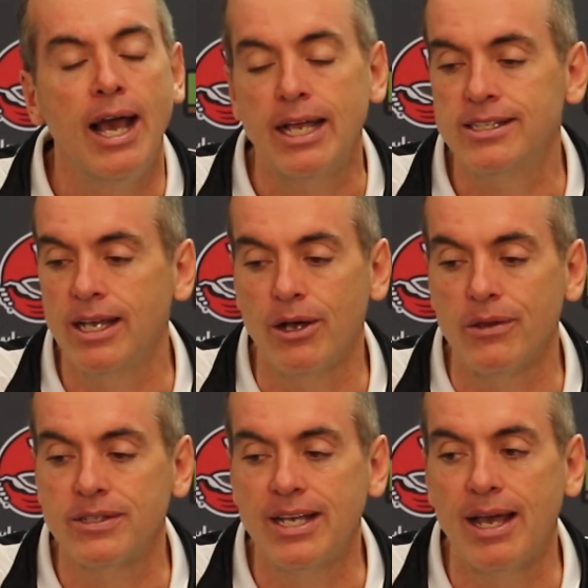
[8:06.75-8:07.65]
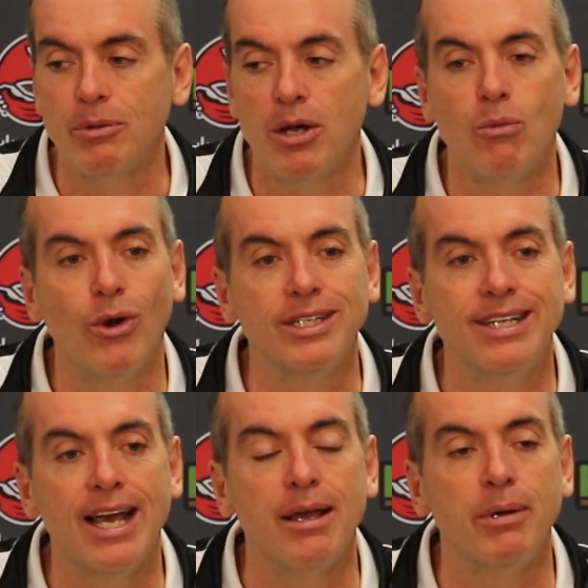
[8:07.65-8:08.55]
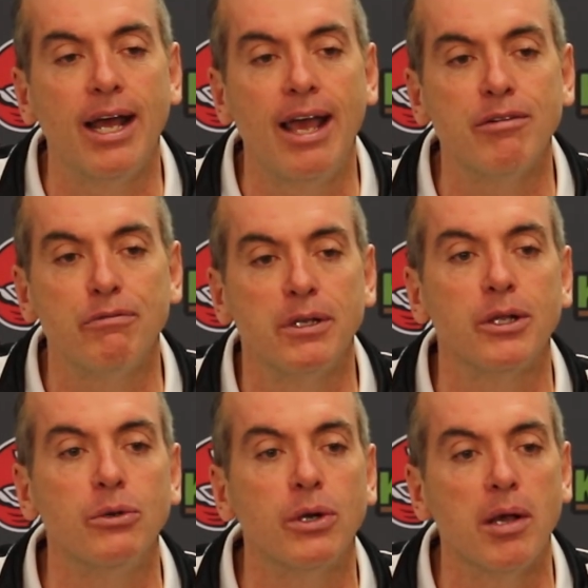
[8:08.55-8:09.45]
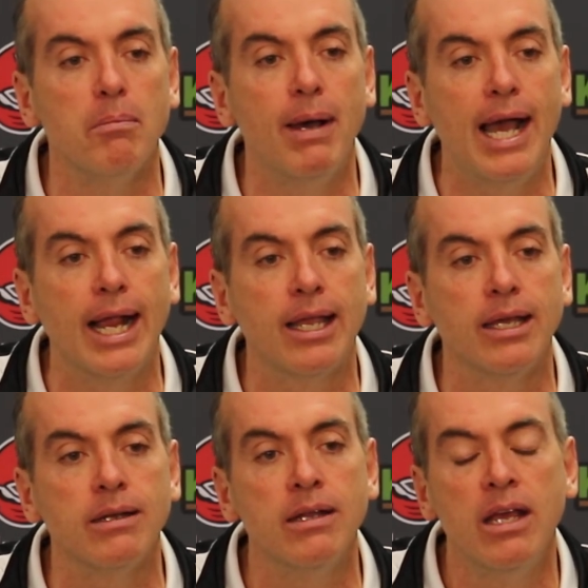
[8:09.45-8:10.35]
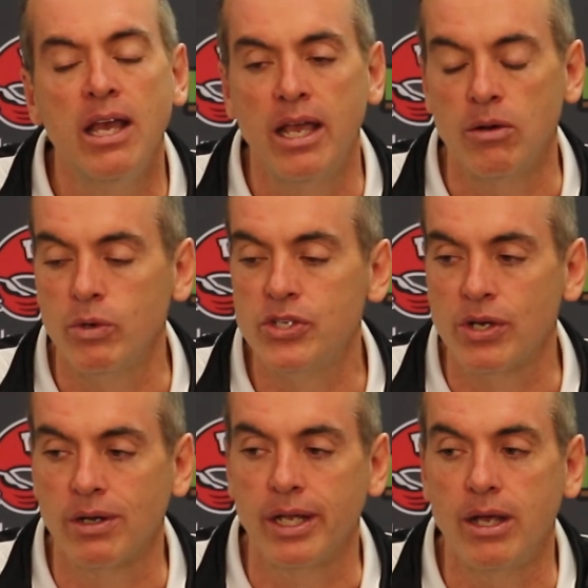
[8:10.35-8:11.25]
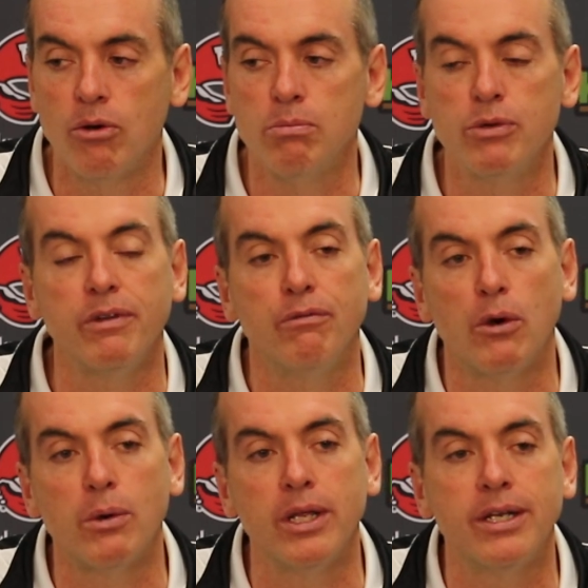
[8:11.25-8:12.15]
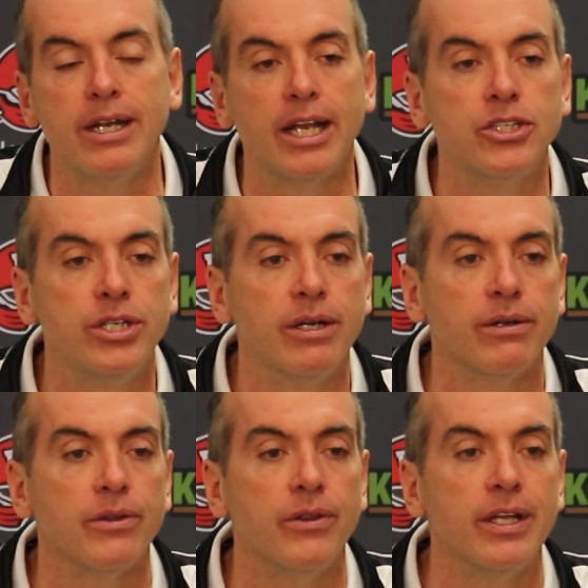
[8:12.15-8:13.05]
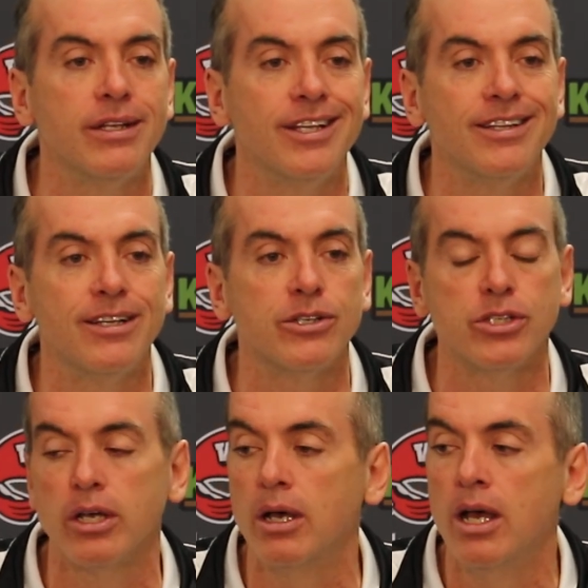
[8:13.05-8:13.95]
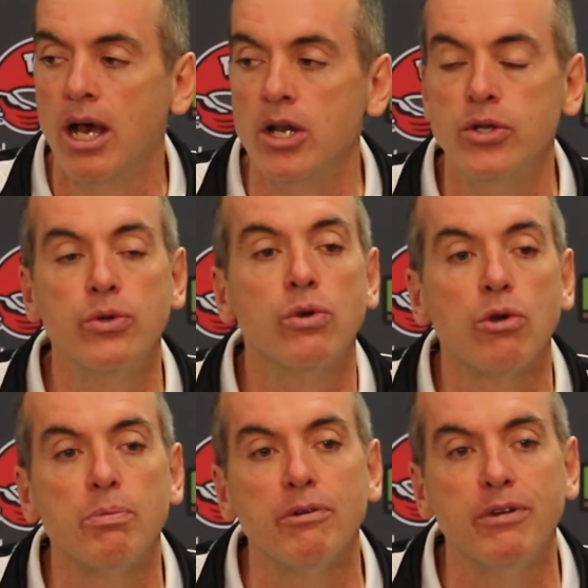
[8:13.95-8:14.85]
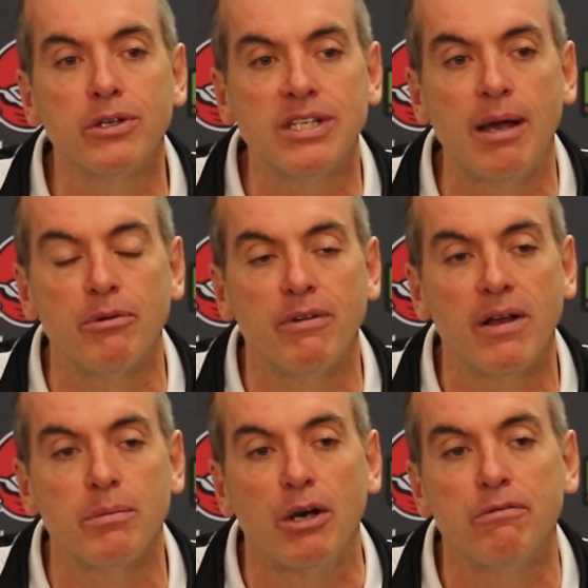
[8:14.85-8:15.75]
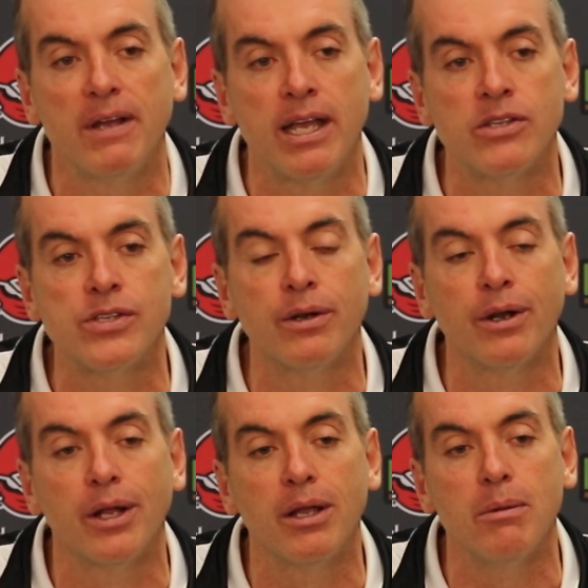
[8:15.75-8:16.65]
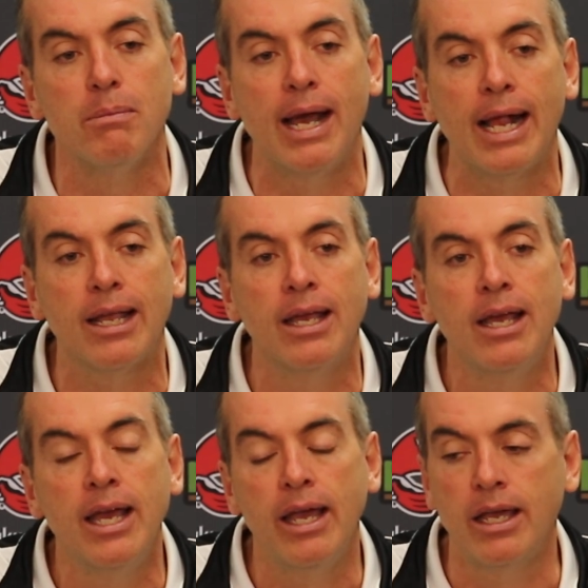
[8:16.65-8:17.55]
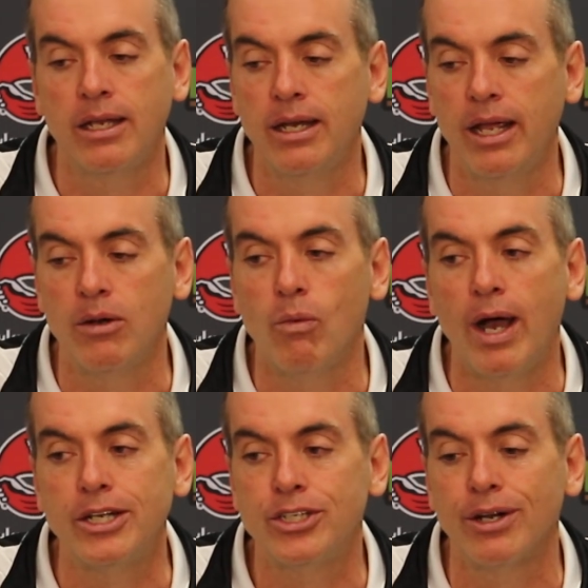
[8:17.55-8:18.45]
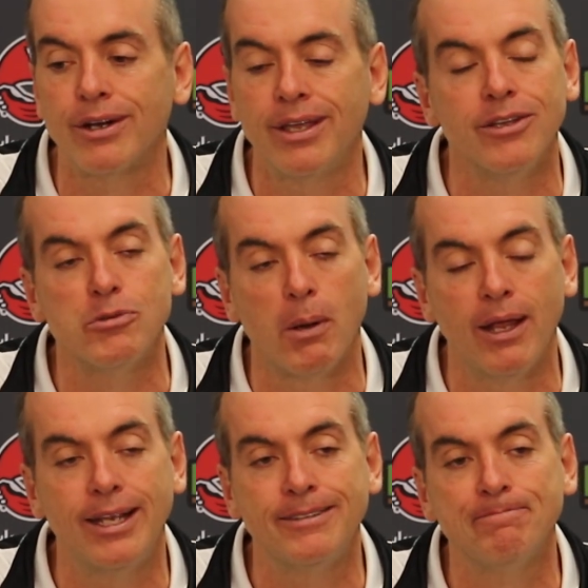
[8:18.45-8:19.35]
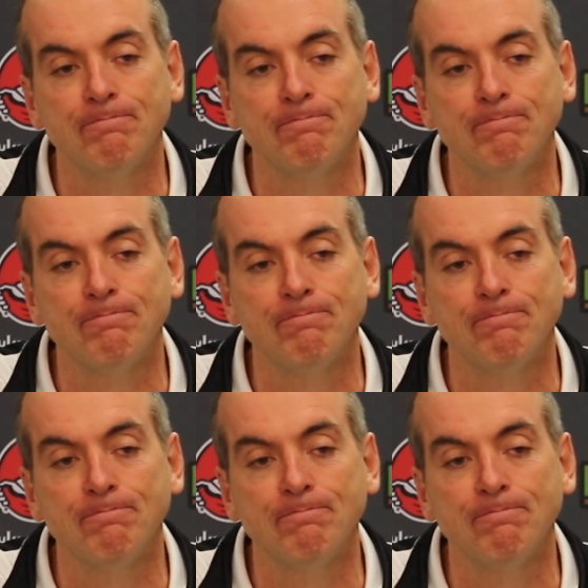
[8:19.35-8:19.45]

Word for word: I say all the time come one time and I have a feeling you'll come back and and we certainly hope moving forward into next year that that there's a, a new group of Hilltopper volleyball fans that are going to come back and, and watch our kids play.